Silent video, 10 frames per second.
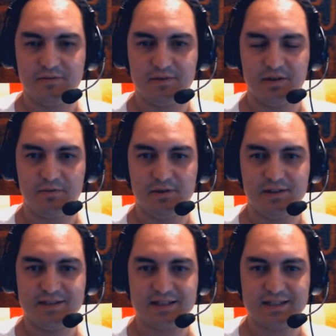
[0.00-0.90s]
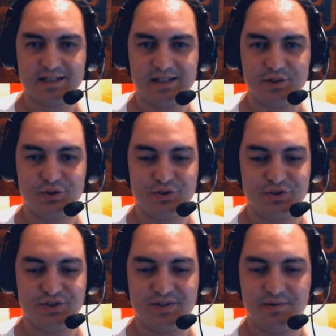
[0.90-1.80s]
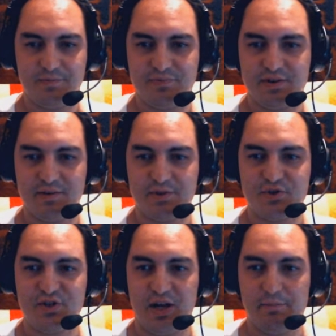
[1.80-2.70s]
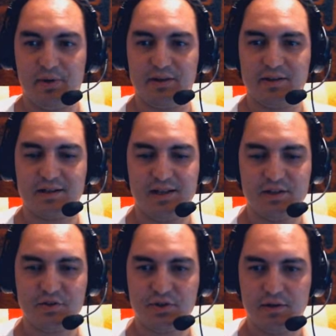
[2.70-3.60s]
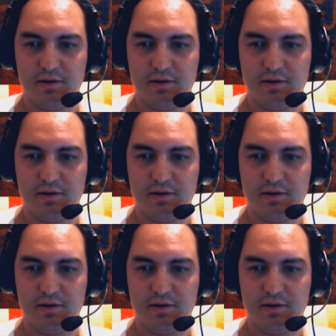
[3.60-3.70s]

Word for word: you know, releasing the clutch is pretty much dumping the clutch.